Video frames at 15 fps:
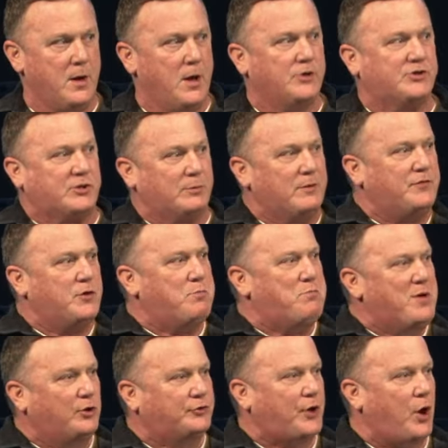Some of you
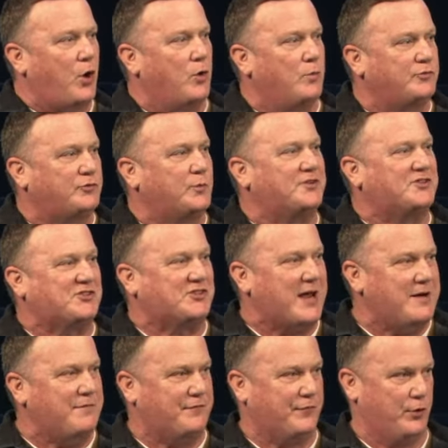built homes with
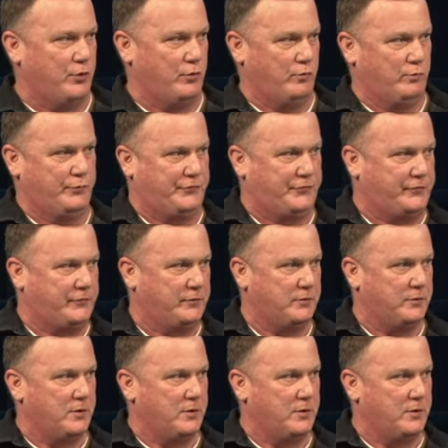safe rooms.